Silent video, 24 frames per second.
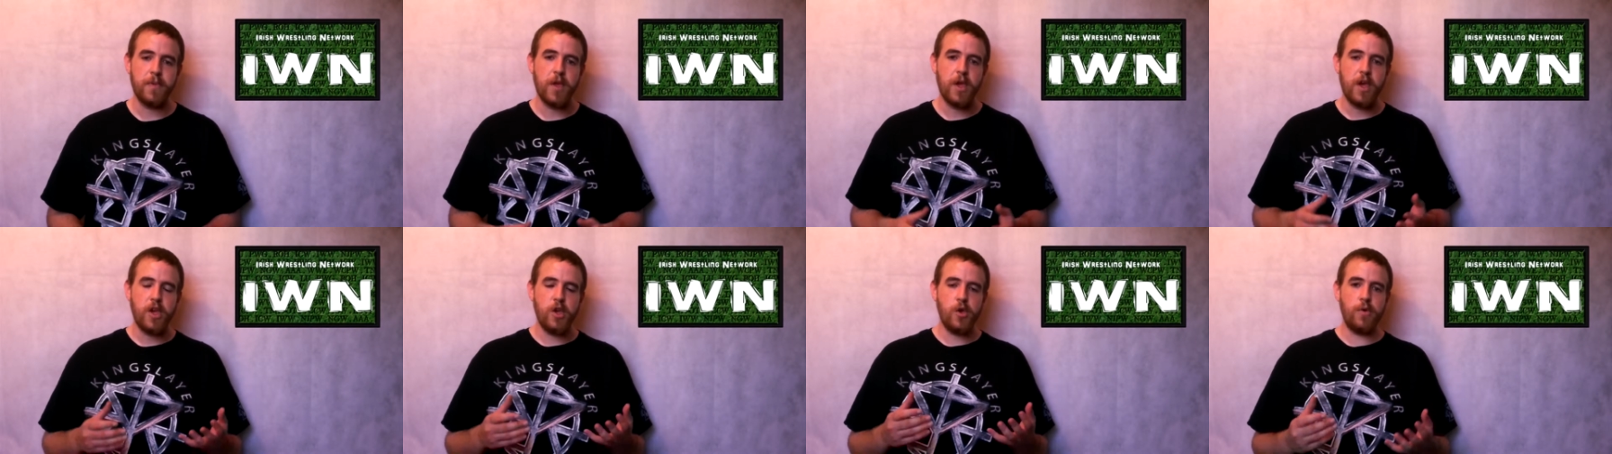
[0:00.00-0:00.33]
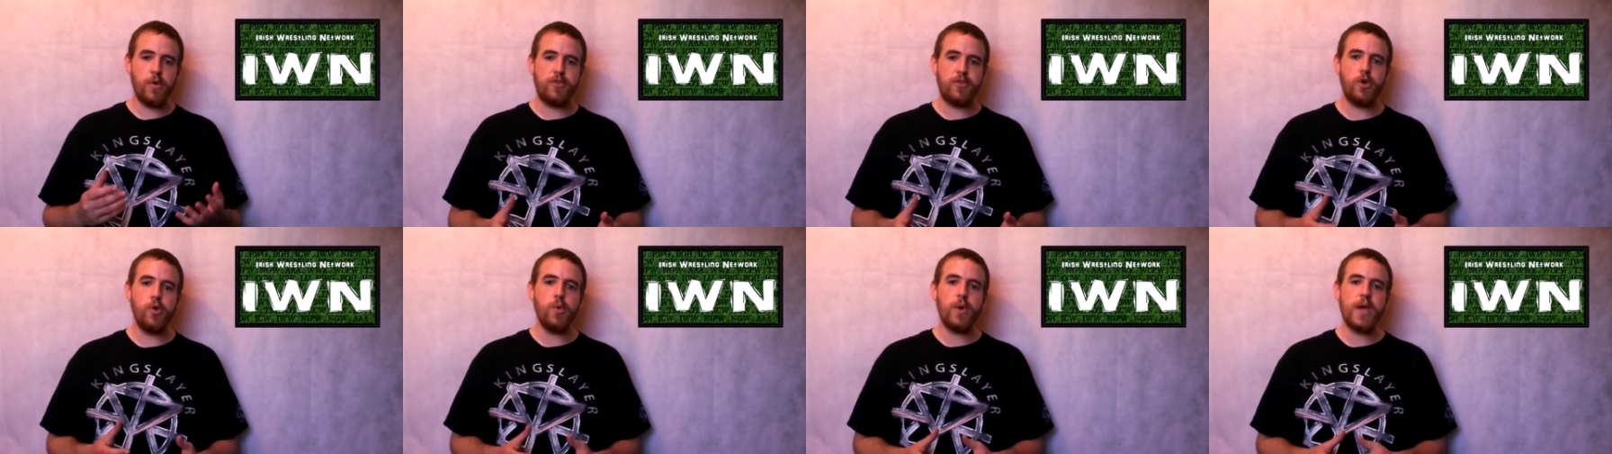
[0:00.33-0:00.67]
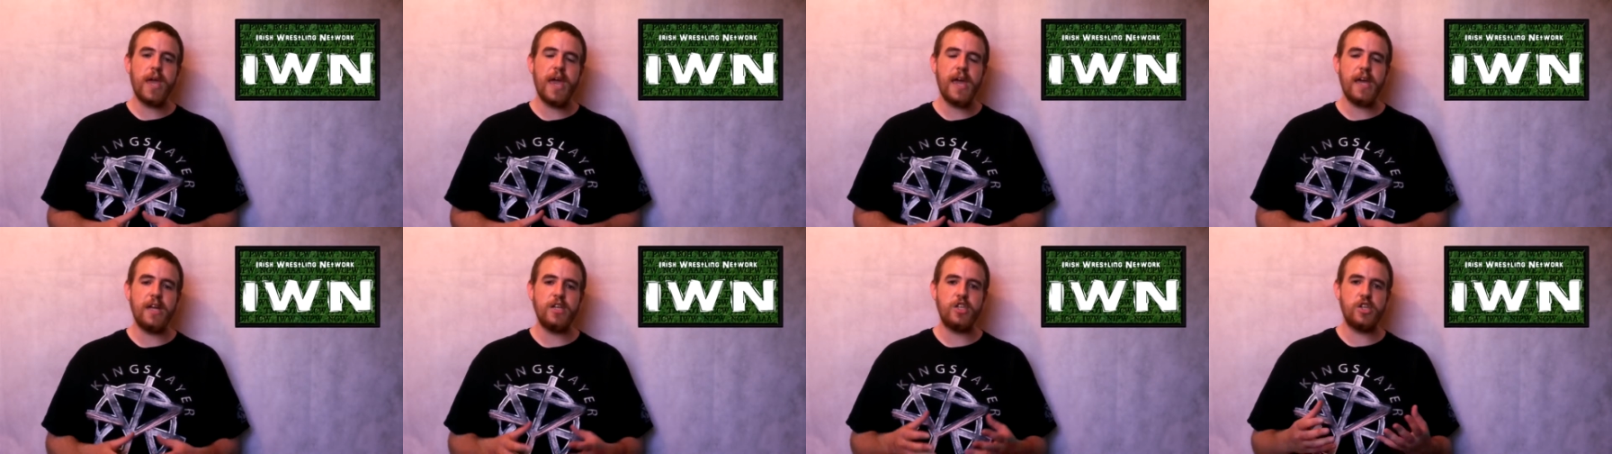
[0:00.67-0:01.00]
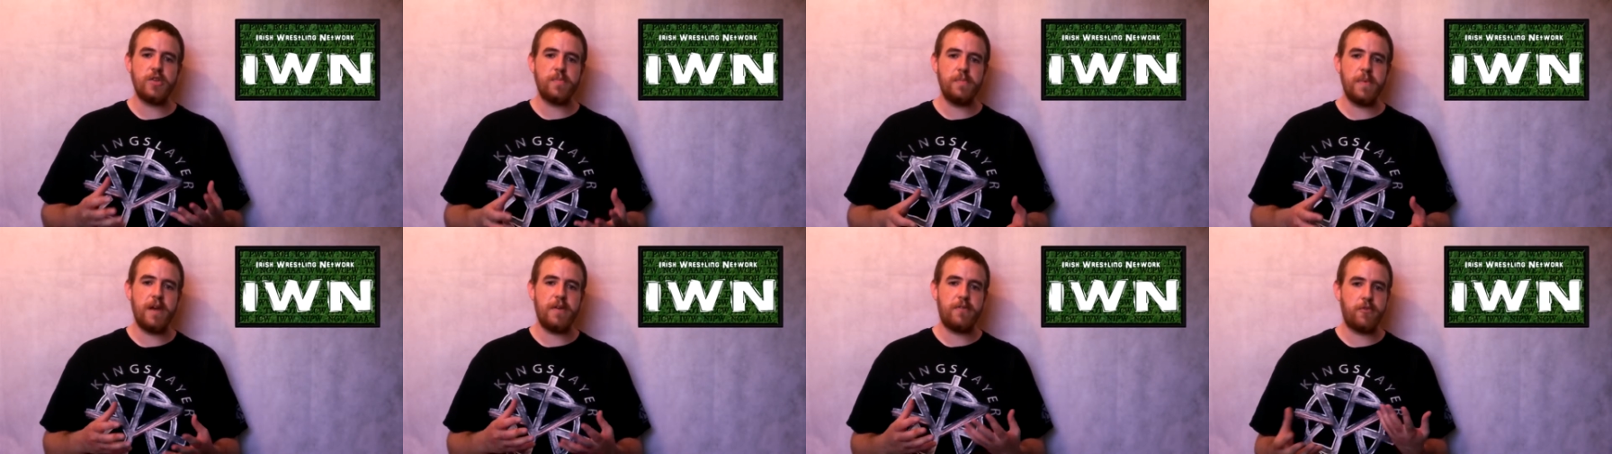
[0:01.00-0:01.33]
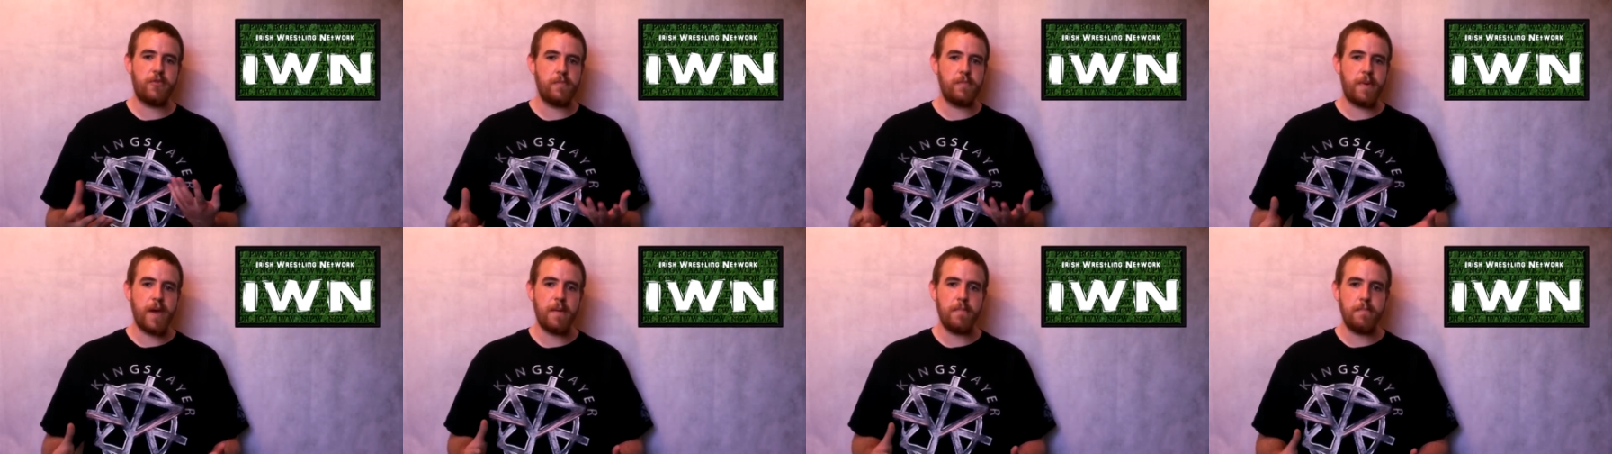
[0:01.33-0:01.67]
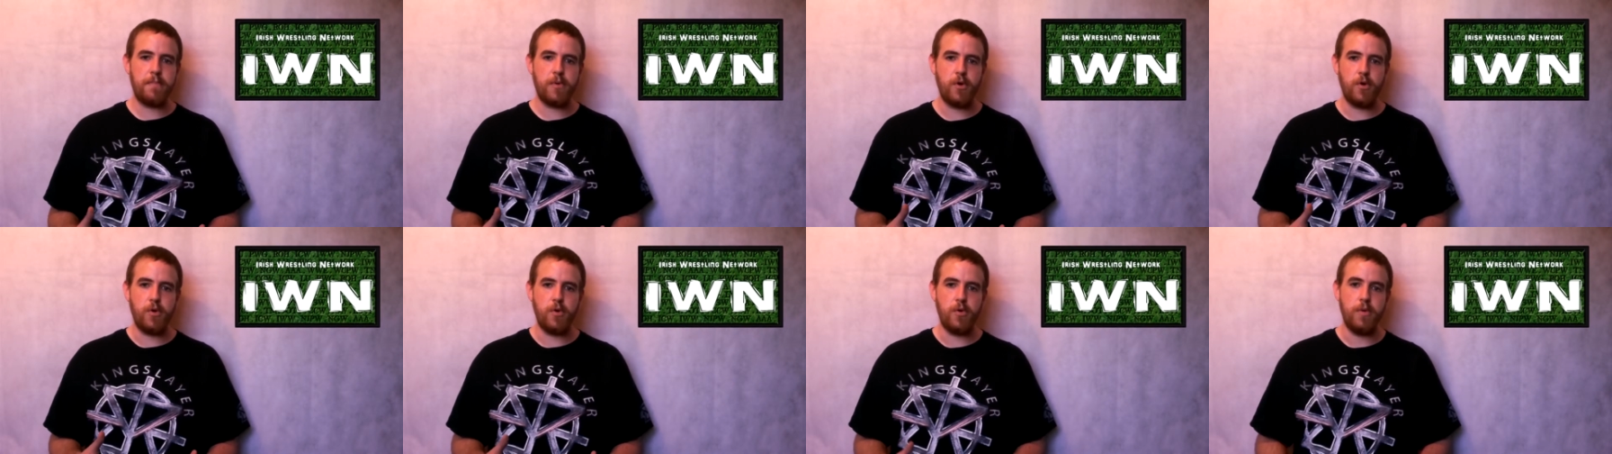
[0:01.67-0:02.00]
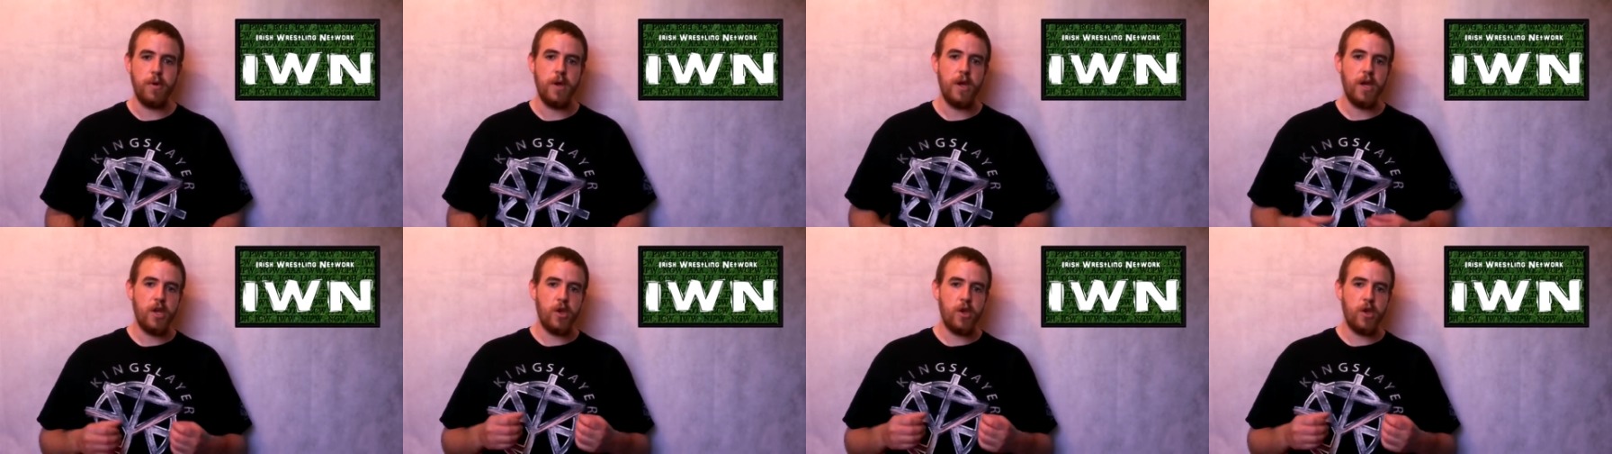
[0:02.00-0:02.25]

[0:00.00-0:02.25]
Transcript: You have two cages made from bamboo.